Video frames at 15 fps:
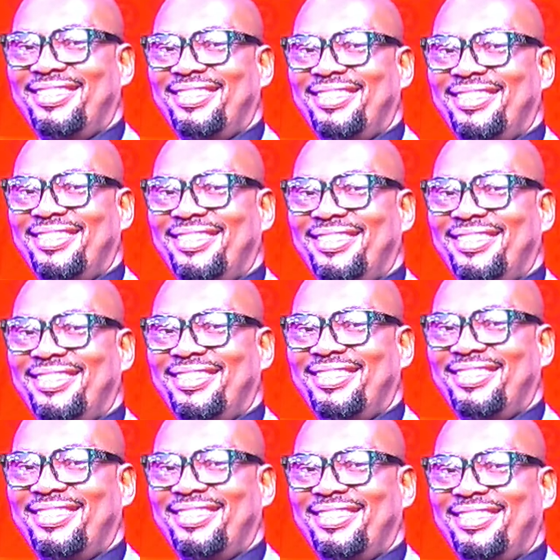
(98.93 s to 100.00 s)

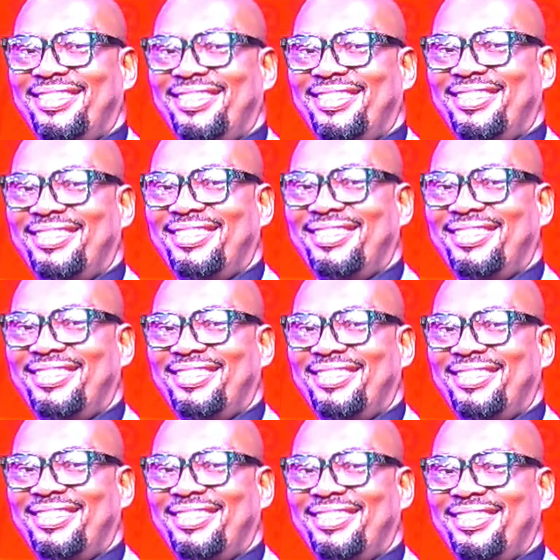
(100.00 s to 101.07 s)

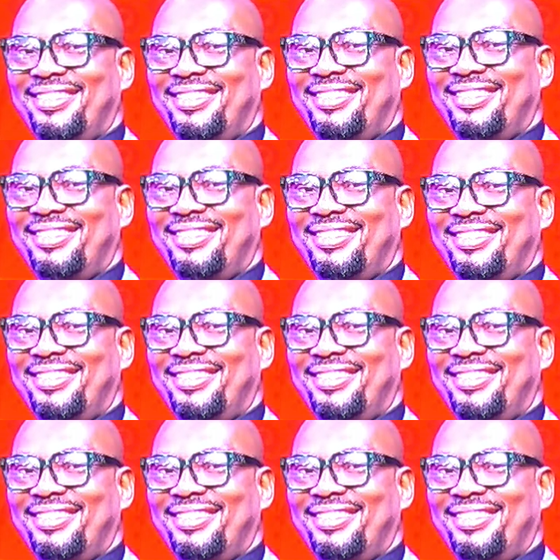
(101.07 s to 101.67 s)
No words are spoken by the person on screen.